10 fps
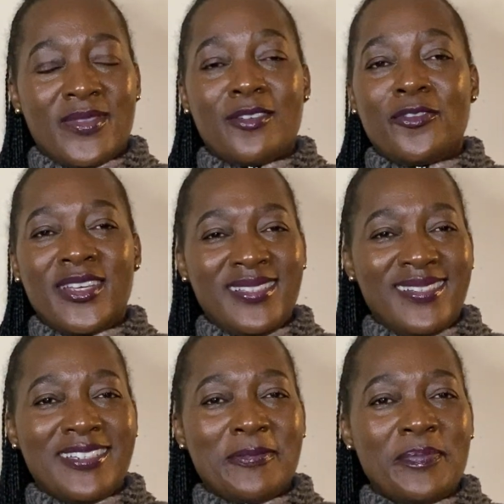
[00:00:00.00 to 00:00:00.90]

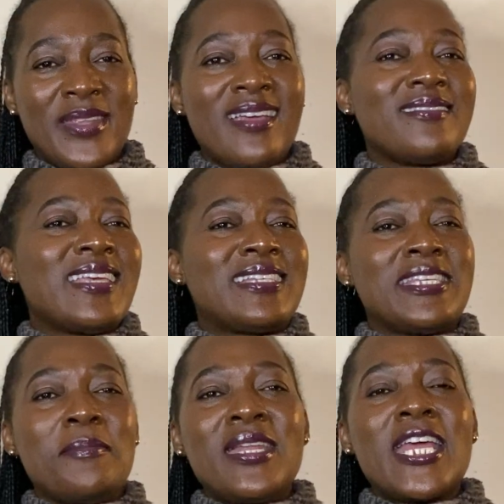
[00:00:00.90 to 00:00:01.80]
Firstly, the
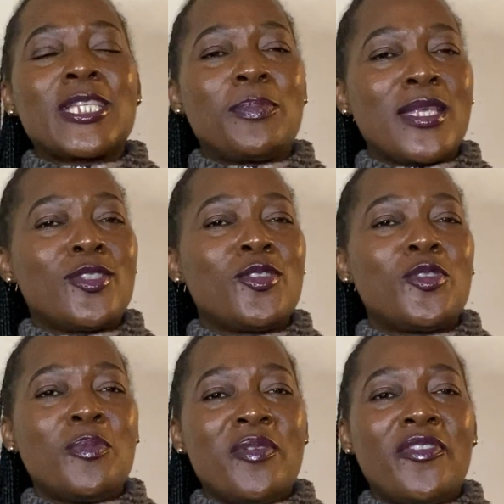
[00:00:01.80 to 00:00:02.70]
examiner expects you to
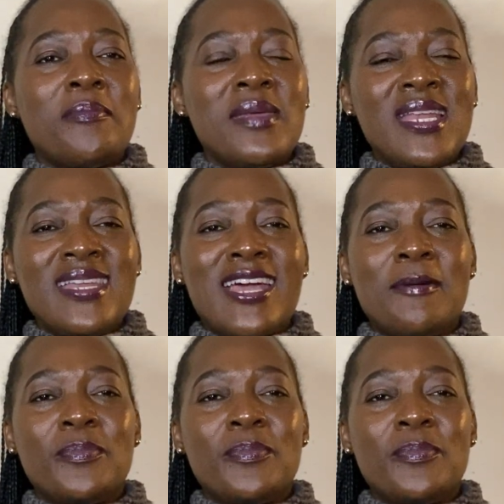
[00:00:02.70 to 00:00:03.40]
be familiar